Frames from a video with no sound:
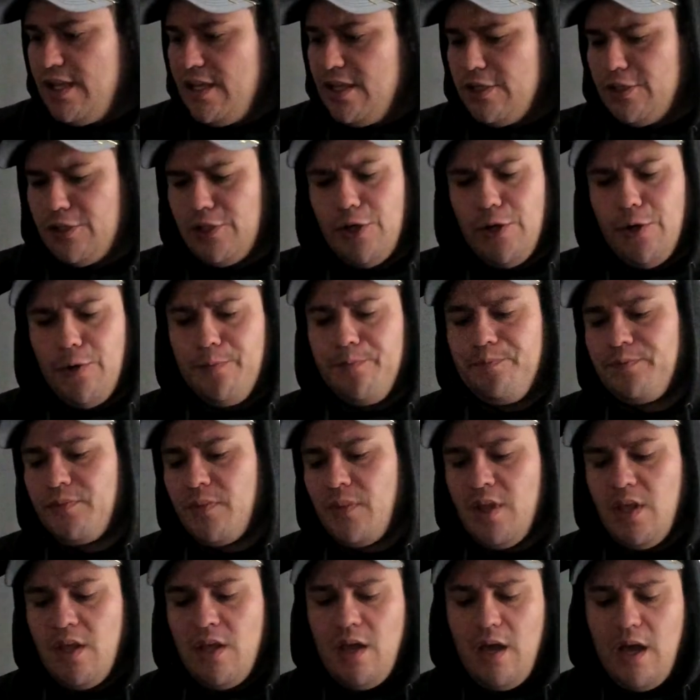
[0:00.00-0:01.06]
So
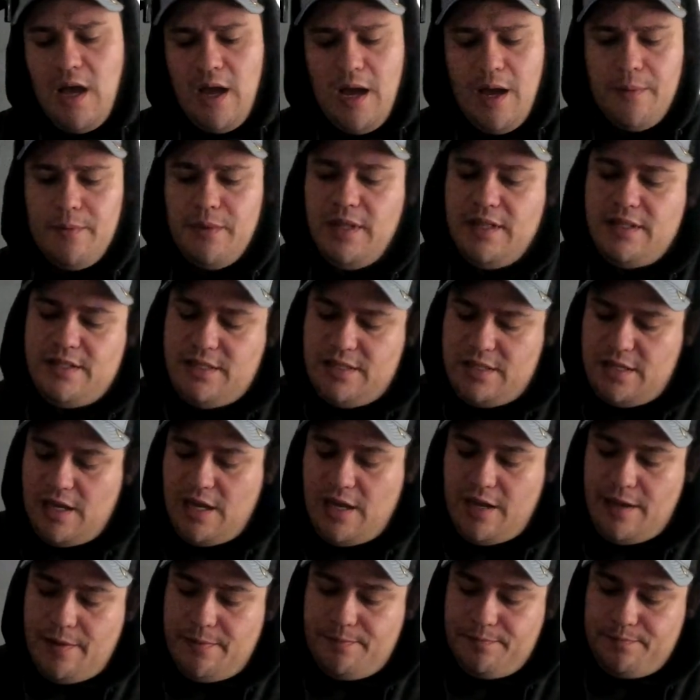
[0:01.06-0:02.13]
it's
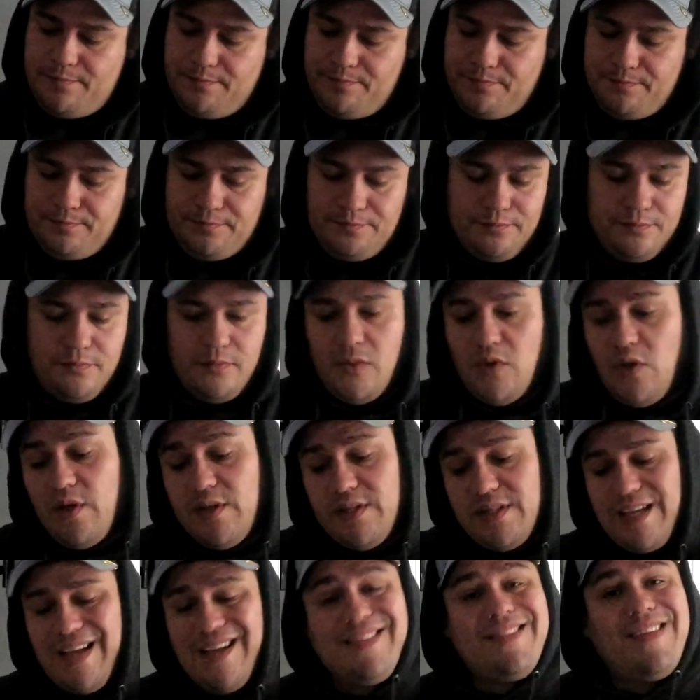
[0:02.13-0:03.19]
got